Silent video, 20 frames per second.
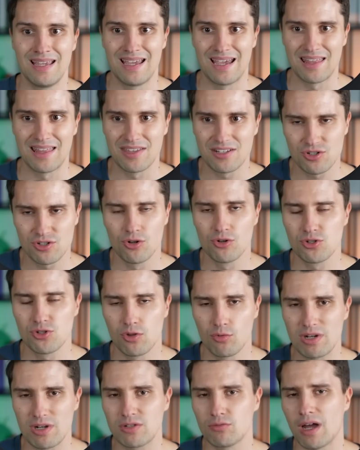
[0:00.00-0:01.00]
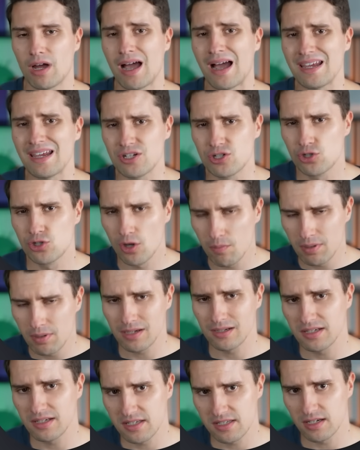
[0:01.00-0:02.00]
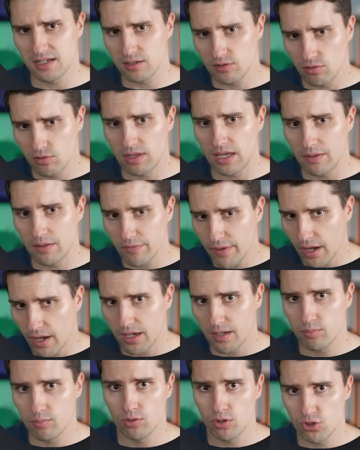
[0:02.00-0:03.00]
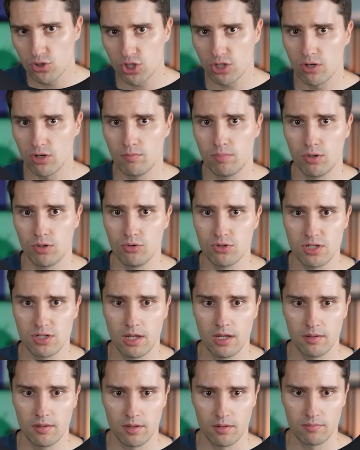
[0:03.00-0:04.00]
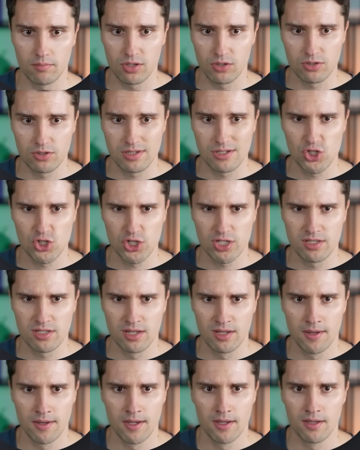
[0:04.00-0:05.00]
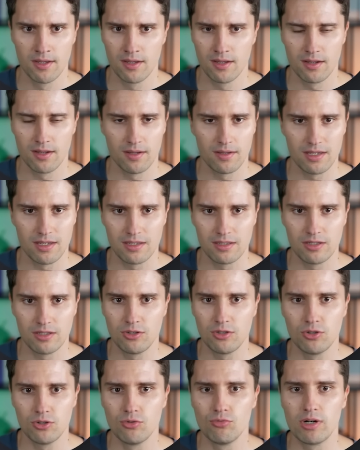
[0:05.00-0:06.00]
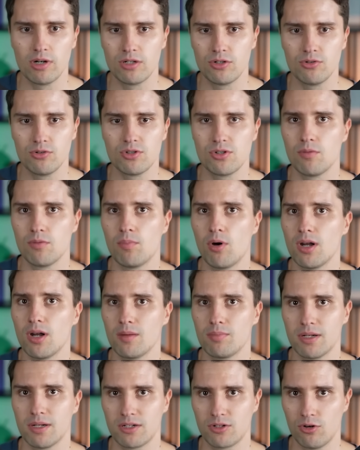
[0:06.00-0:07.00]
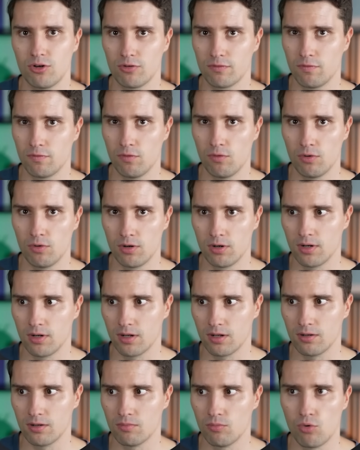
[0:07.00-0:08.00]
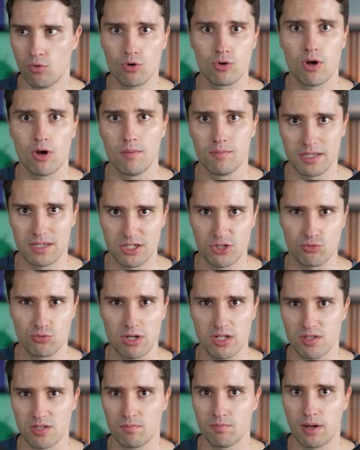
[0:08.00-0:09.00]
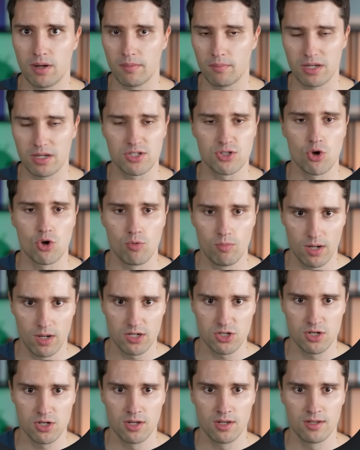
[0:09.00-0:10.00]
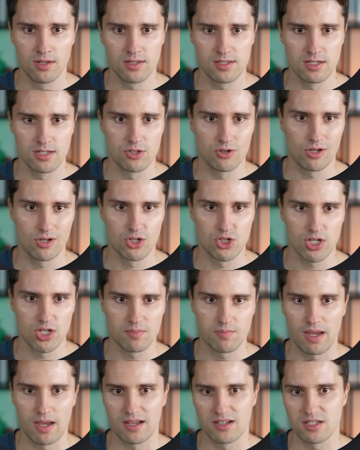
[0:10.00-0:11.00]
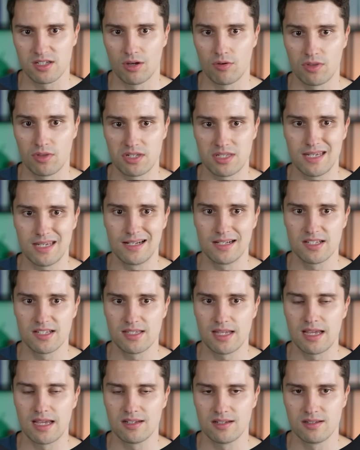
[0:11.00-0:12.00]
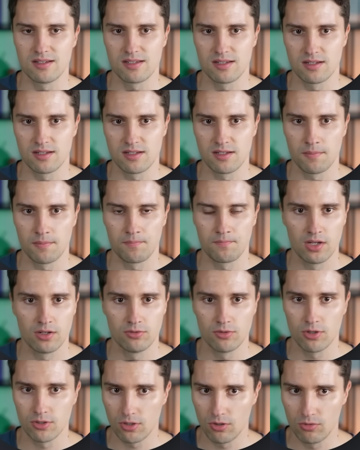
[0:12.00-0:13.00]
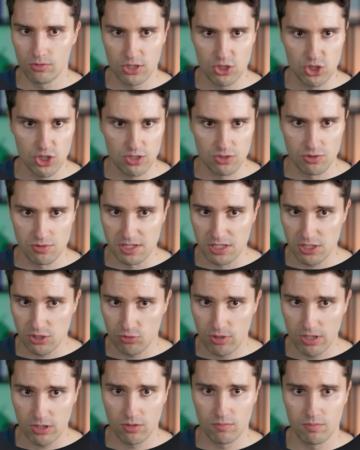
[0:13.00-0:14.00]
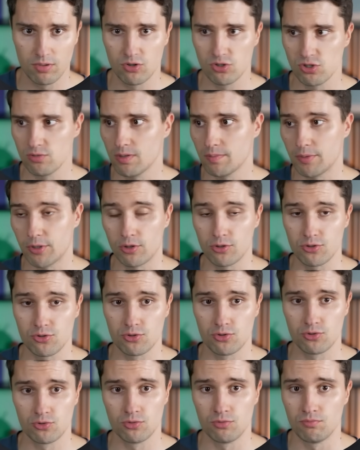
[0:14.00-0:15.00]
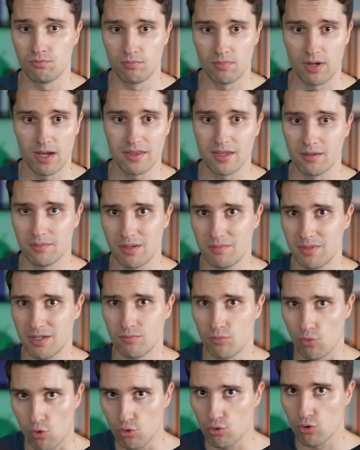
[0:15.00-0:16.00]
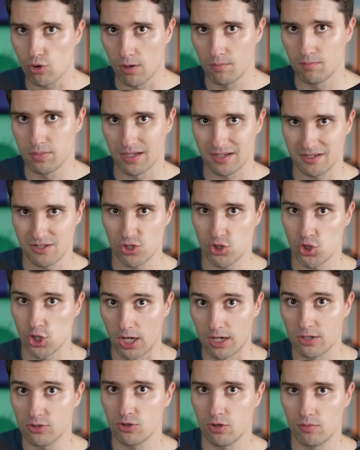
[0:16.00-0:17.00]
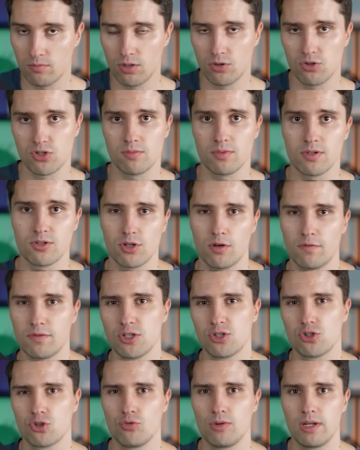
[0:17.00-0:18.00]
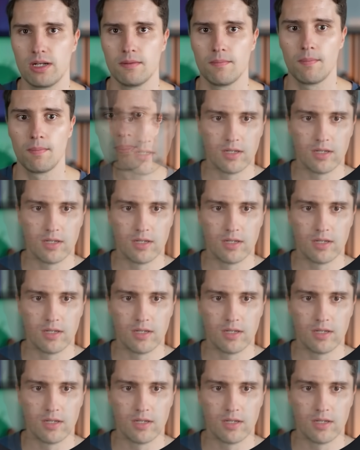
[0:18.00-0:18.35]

And that's also the reason why I typically stick to the MVI approach in Compose, because it's just, you reduce your boilerplate code for more complex screens by so much, since you can just pass down the single state instance, not only just to the screen composable, but also to other maybe more complex child composables of the screen.